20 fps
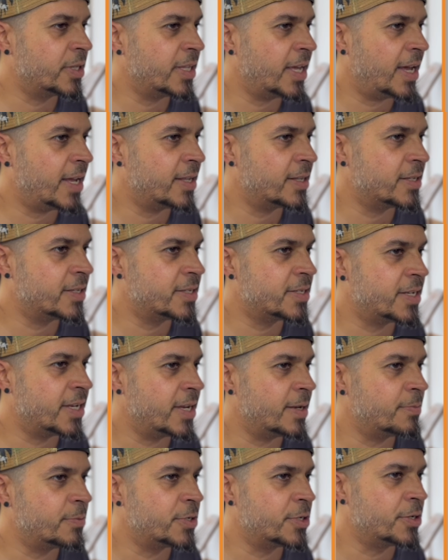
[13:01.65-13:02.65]
that
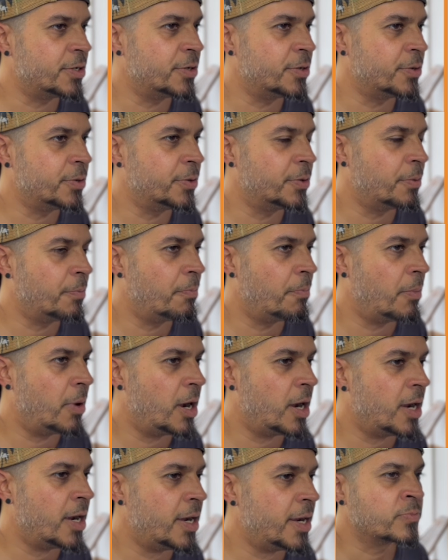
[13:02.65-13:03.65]
same to
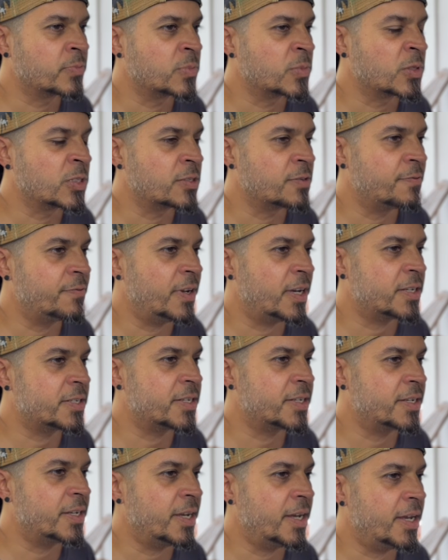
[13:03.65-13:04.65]
my effects
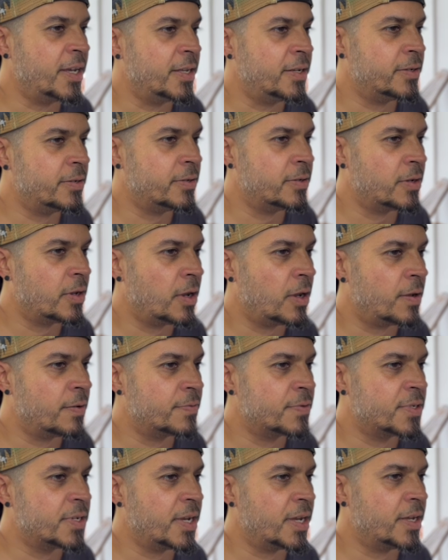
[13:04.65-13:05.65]
again,
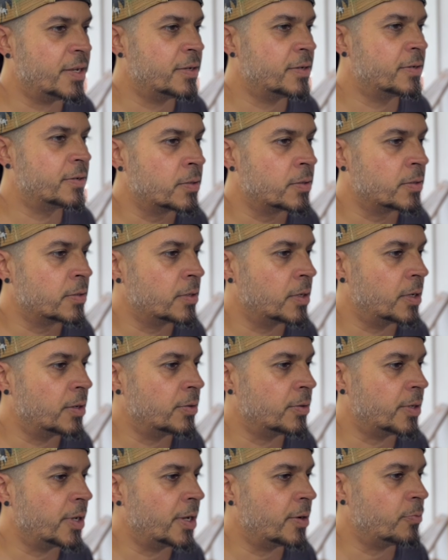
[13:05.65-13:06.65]
offset,
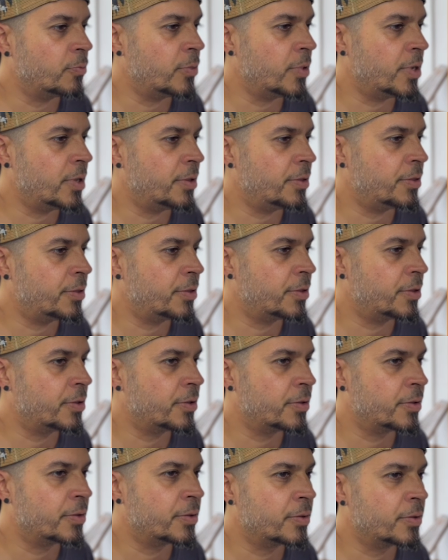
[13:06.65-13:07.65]
outline width,
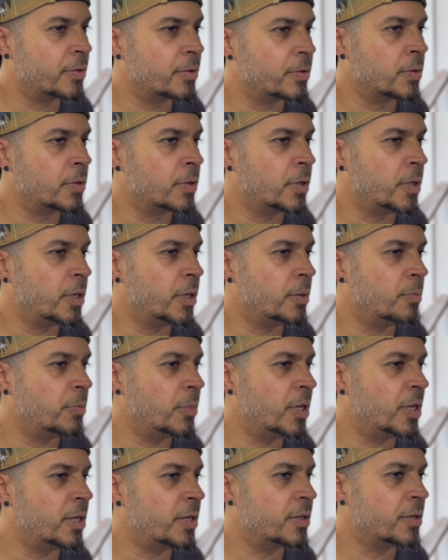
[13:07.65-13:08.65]
and
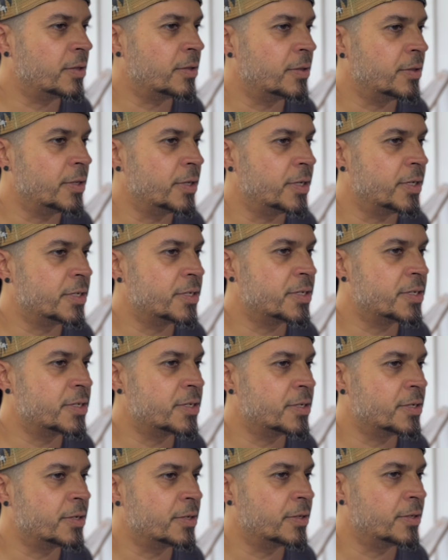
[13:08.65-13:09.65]
make
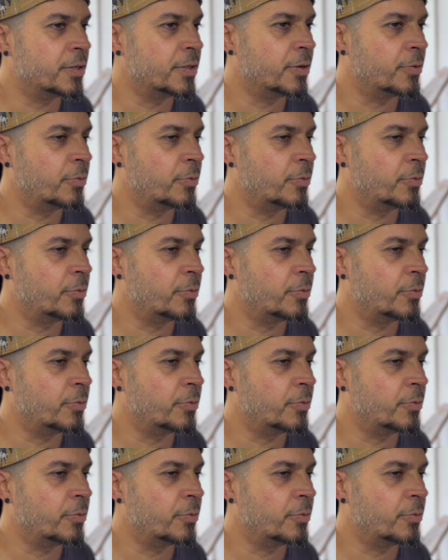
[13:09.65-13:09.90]
this the